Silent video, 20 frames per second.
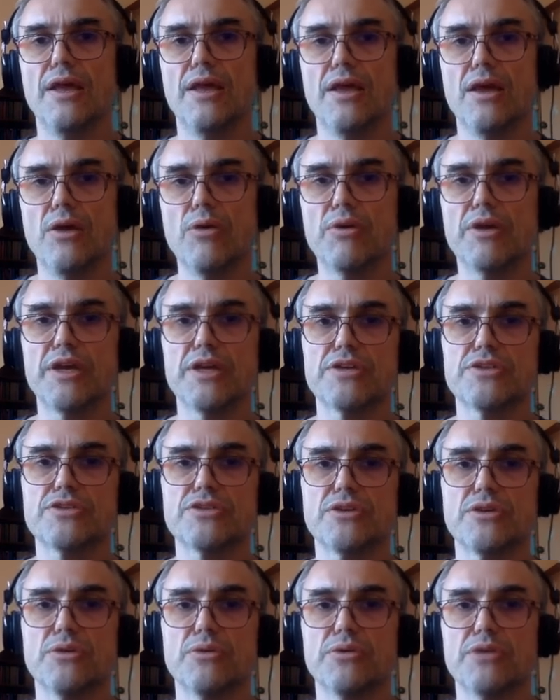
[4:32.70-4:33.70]
Okay,
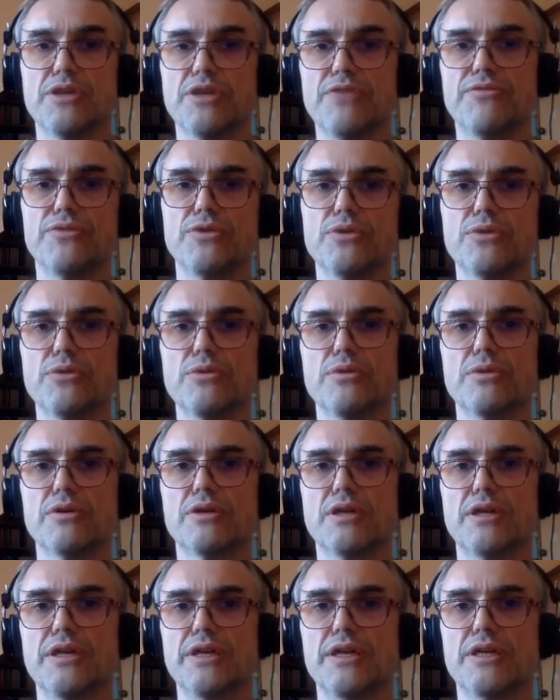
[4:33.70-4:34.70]
so if you
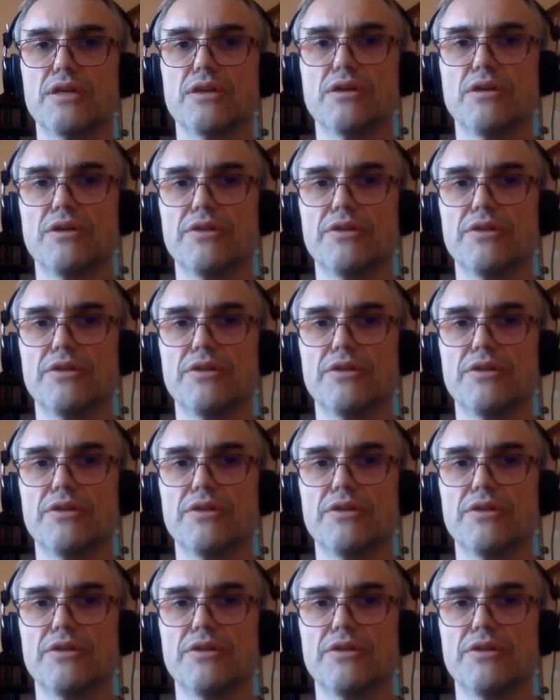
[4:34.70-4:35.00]
click